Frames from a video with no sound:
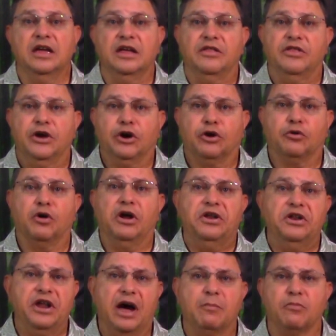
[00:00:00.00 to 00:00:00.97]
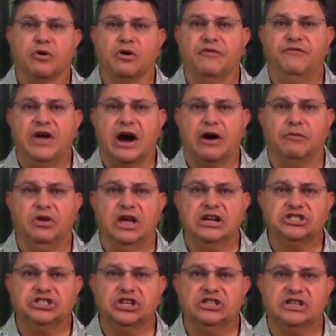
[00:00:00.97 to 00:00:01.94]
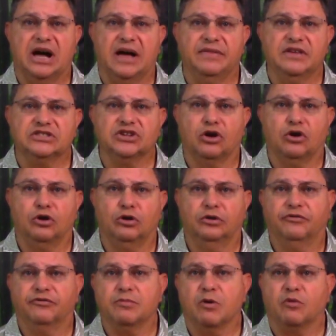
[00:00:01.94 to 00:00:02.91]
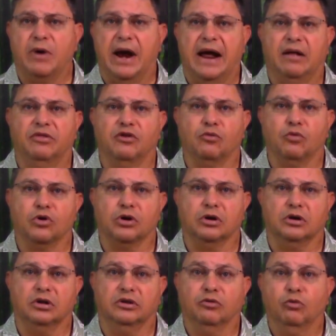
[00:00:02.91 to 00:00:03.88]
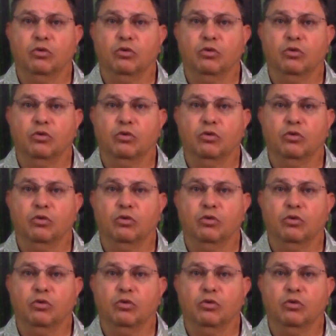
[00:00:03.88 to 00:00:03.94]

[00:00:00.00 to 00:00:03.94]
There are a number of variations on this hold from around the world,